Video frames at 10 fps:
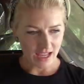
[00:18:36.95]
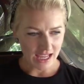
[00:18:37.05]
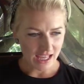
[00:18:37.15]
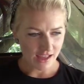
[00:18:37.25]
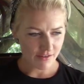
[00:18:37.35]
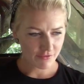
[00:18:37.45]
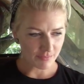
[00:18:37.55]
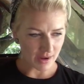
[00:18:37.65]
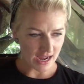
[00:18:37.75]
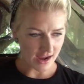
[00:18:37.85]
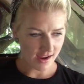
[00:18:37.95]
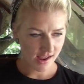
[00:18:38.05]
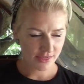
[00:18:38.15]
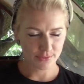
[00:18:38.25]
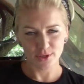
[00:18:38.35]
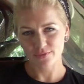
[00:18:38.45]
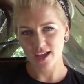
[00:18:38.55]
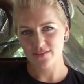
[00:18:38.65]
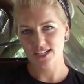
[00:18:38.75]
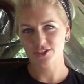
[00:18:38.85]
I have my
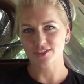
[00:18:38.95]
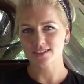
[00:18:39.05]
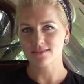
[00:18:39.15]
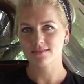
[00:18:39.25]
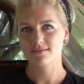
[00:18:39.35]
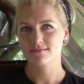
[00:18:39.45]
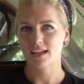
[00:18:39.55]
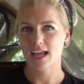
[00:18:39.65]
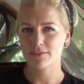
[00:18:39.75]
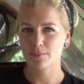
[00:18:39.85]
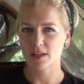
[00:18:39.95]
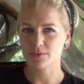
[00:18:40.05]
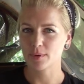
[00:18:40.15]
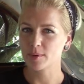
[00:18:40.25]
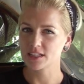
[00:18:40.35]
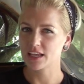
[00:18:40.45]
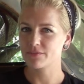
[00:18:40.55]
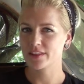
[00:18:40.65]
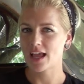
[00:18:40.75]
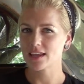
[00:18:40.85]
305 engine. I haven't bought the rebuild kit
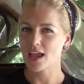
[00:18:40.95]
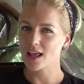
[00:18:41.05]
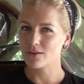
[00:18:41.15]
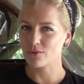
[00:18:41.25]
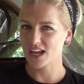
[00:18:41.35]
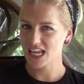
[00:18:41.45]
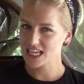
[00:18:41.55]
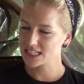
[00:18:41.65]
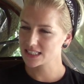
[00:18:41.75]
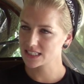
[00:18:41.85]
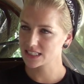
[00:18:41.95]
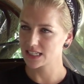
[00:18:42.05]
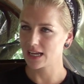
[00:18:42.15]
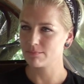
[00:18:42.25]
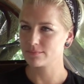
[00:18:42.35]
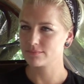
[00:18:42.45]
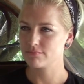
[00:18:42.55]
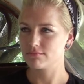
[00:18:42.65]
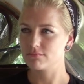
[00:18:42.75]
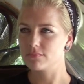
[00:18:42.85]
for that yet, or heads. I'm
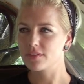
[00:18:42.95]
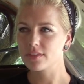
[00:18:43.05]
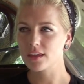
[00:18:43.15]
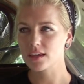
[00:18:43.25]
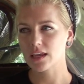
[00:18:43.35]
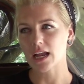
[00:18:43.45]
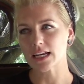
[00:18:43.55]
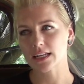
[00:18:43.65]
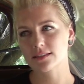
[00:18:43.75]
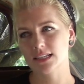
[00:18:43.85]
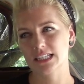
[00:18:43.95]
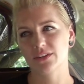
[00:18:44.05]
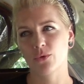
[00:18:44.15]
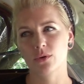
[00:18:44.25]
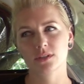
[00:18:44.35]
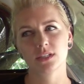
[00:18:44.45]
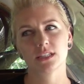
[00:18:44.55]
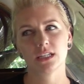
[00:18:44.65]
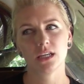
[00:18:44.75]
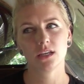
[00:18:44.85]
thinking I need 64
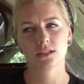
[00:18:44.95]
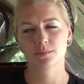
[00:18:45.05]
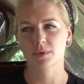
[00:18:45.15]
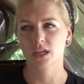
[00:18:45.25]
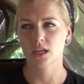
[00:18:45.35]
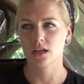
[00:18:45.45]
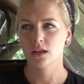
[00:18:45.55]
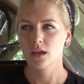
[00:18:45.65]
cc's, but